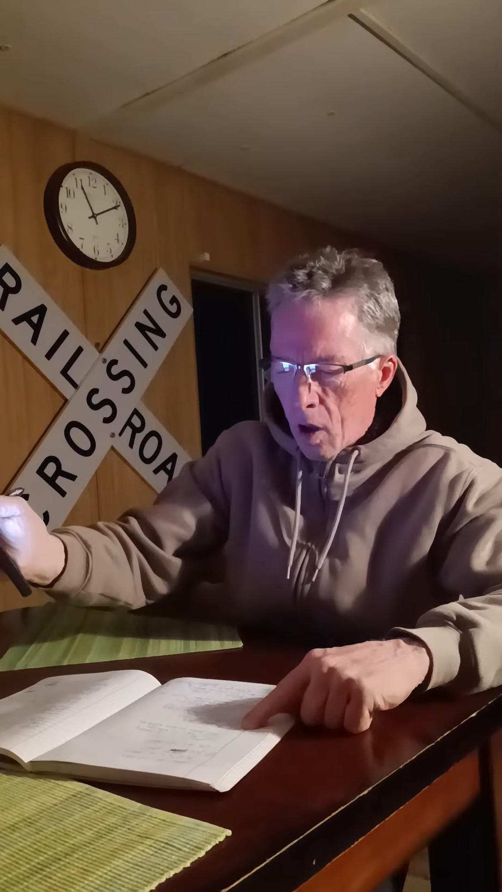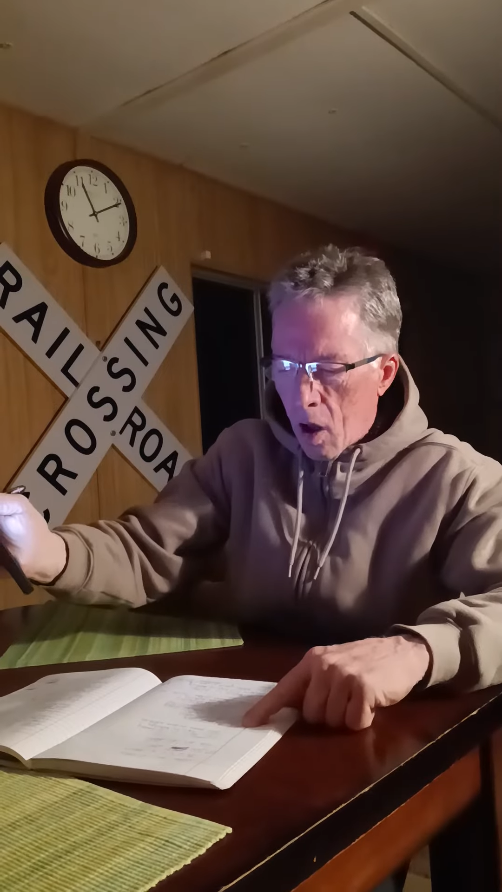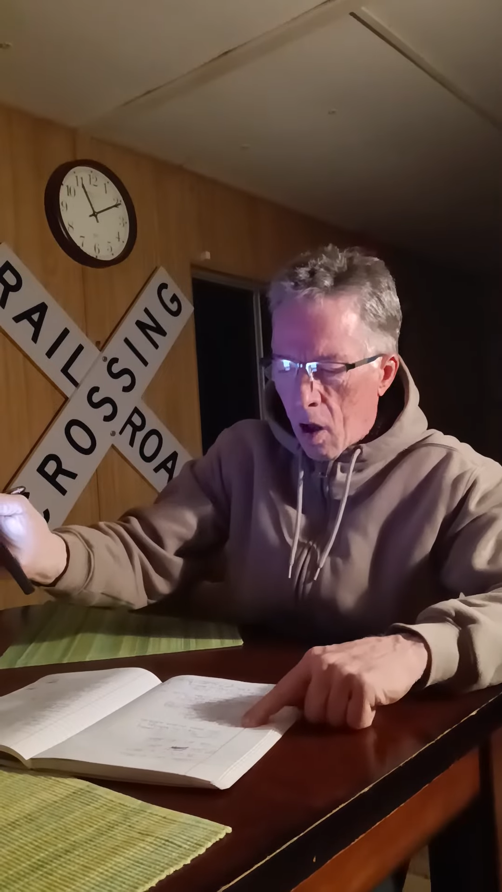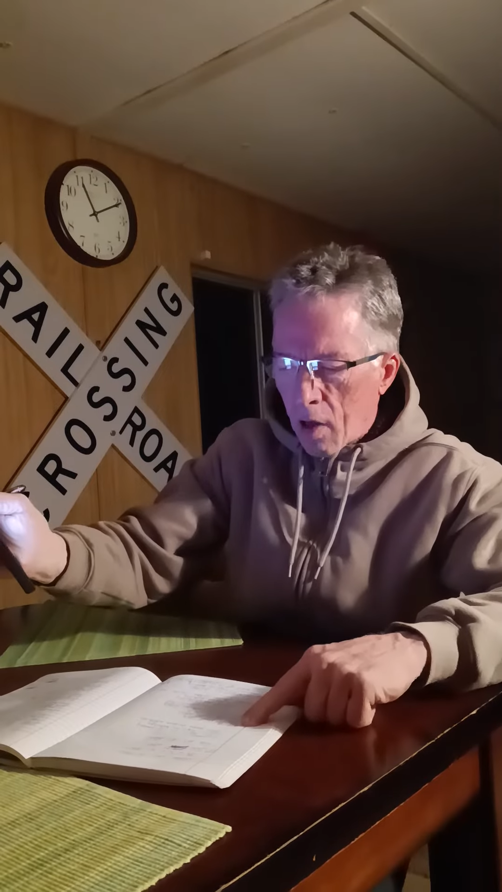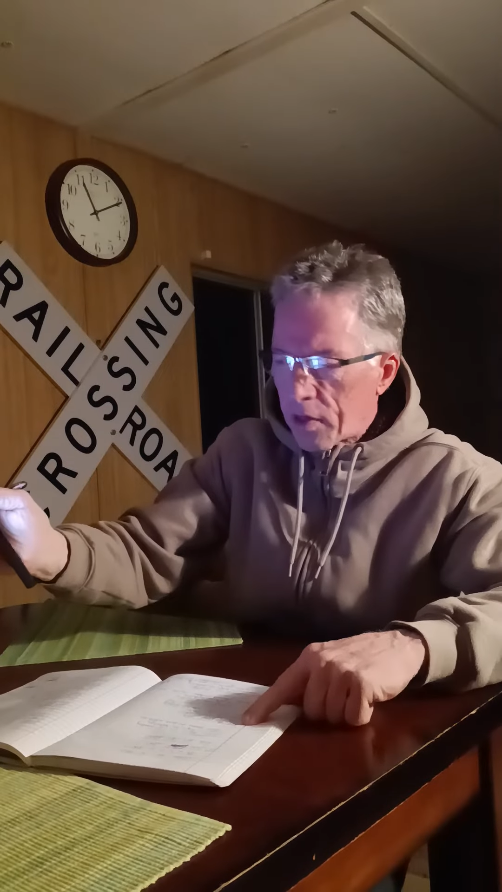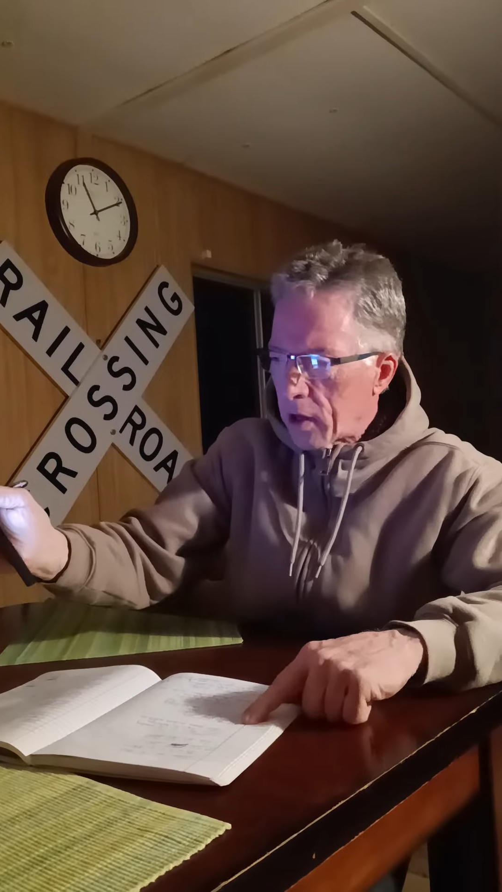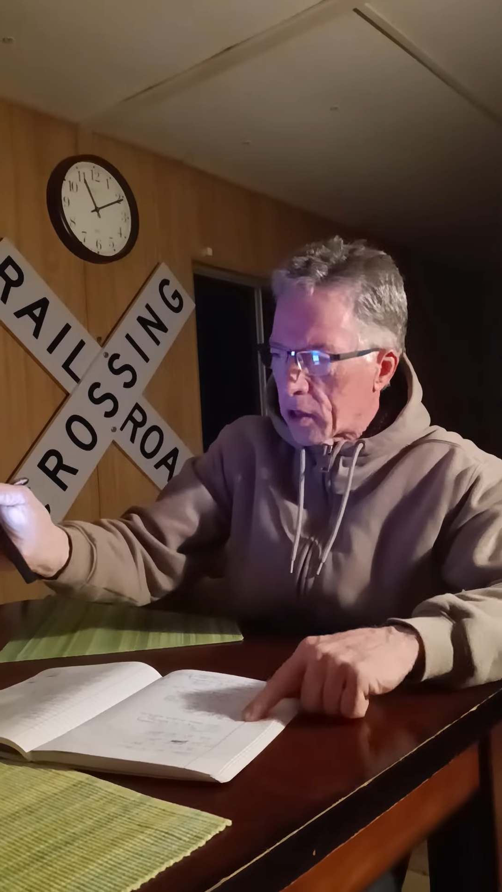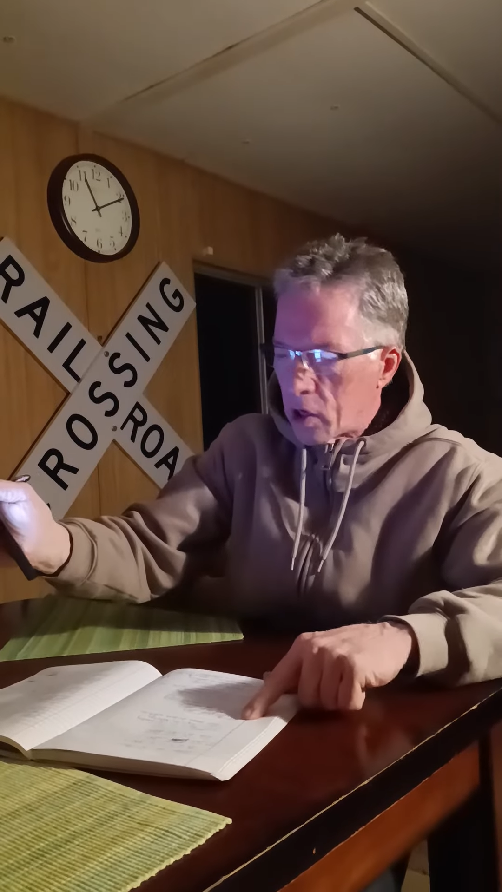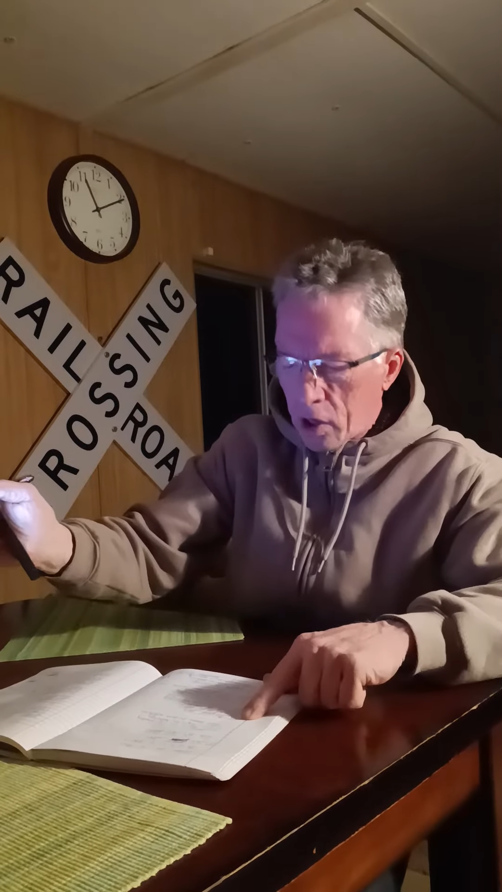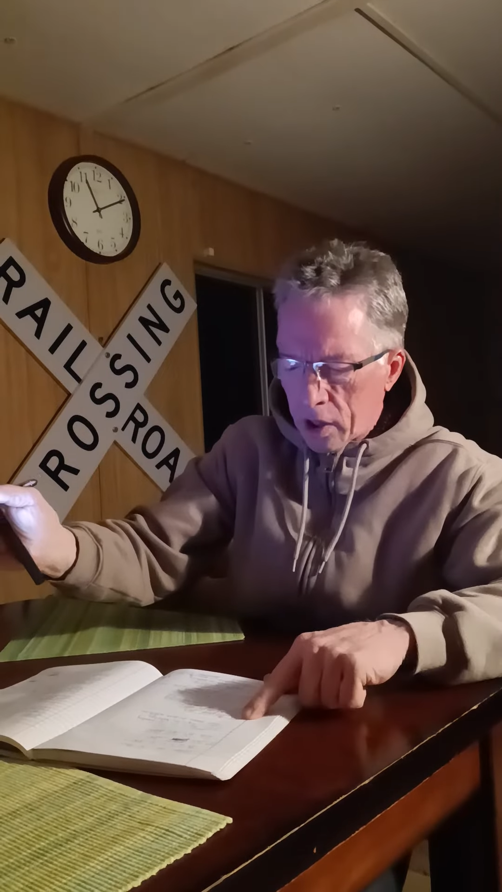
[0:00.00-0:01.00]
All the
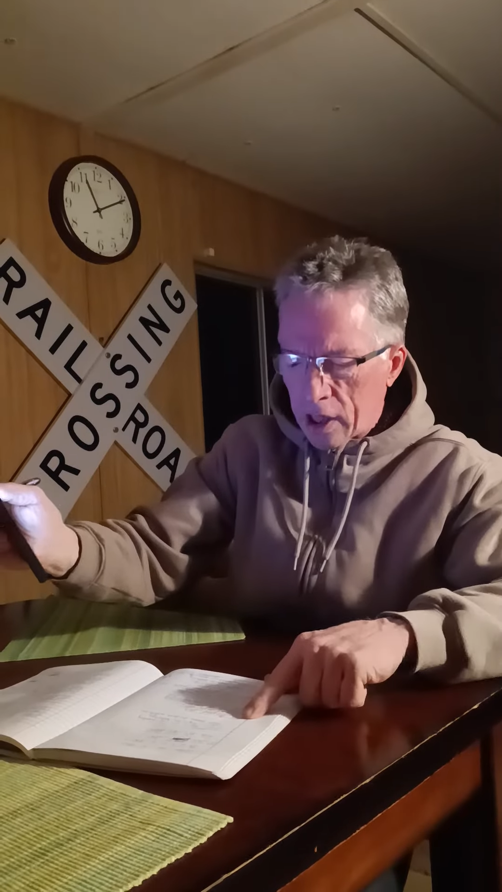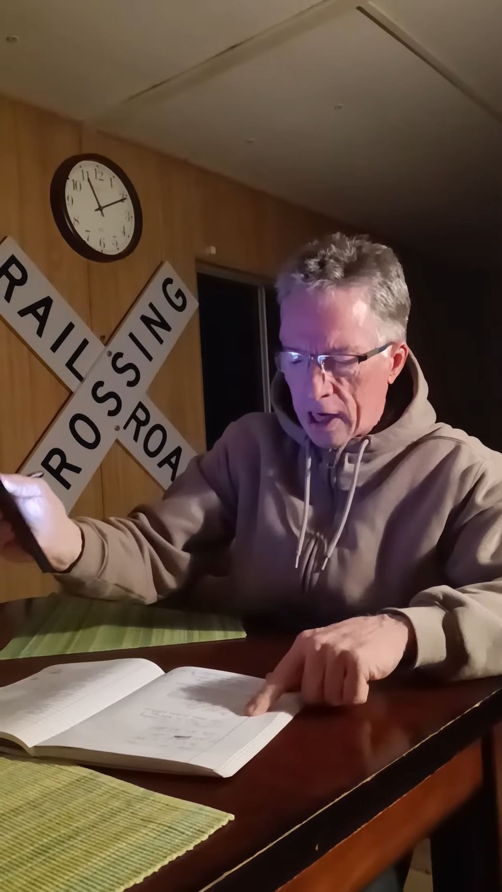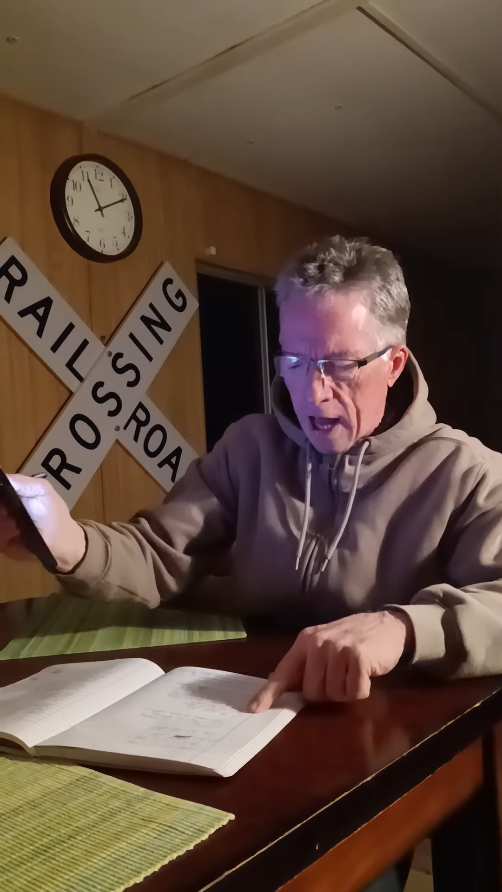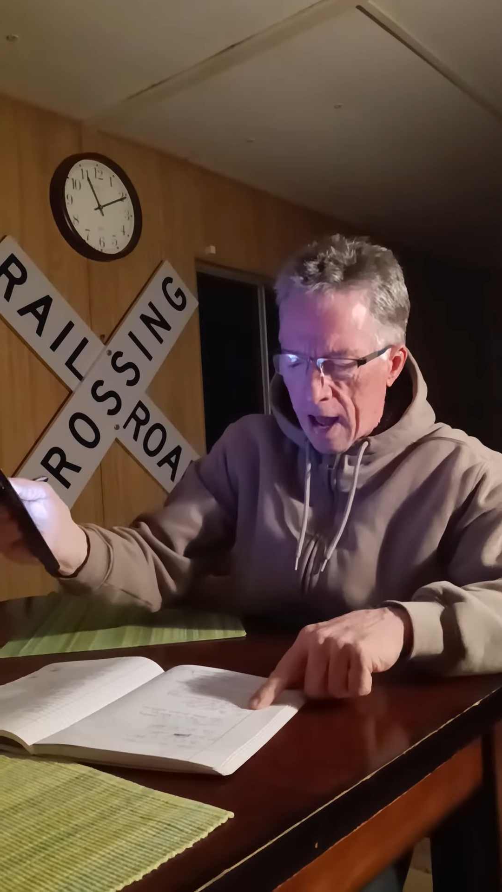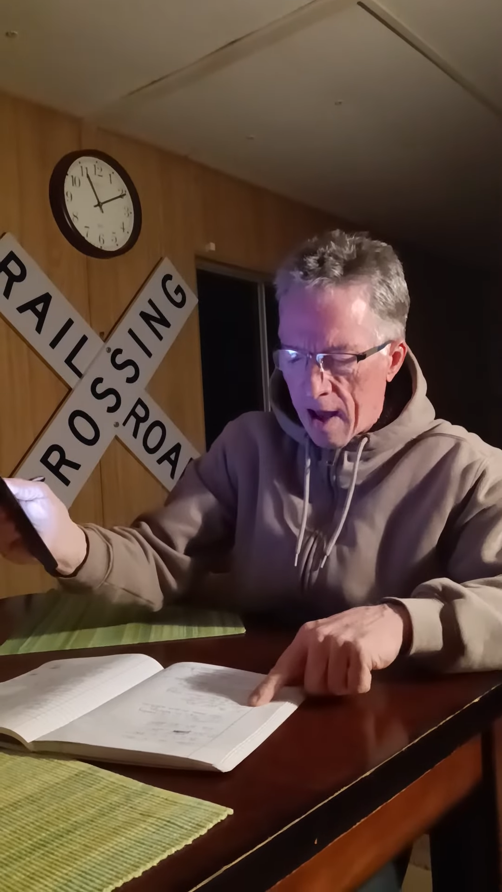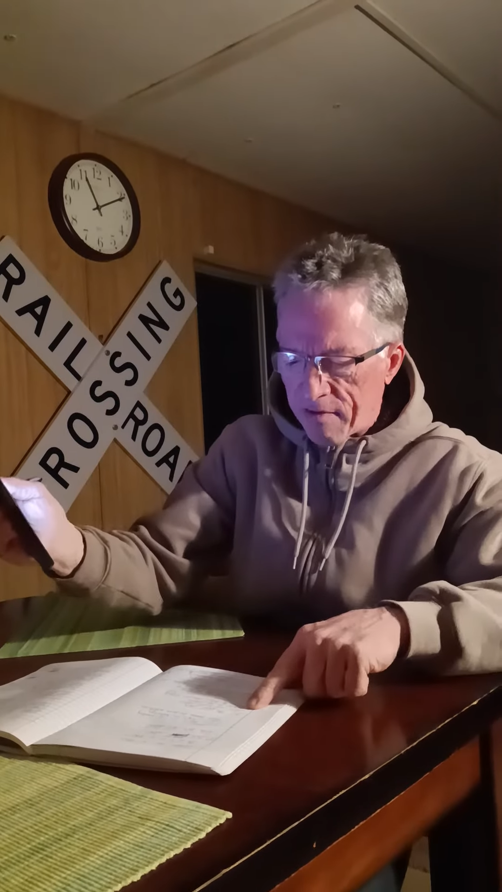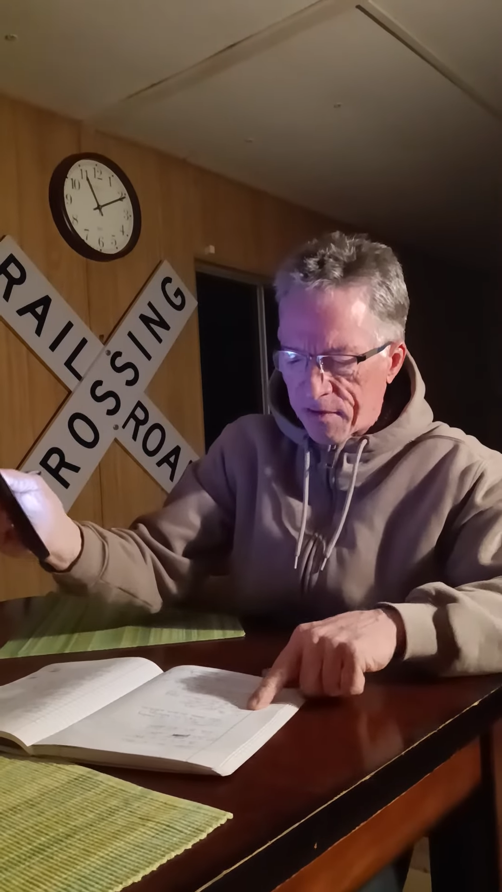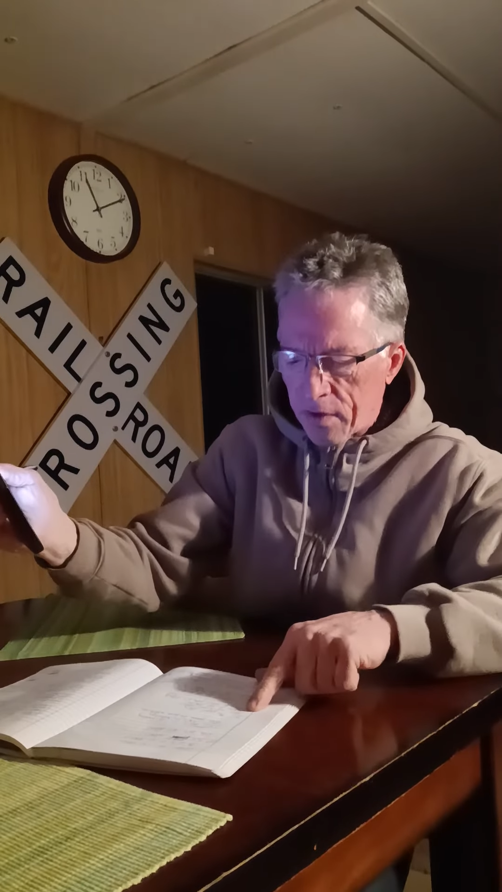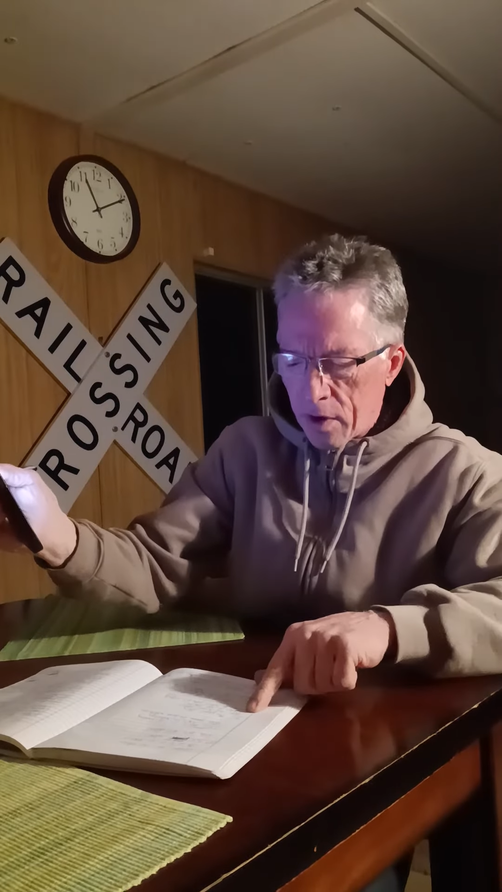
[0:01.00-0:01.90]
good love,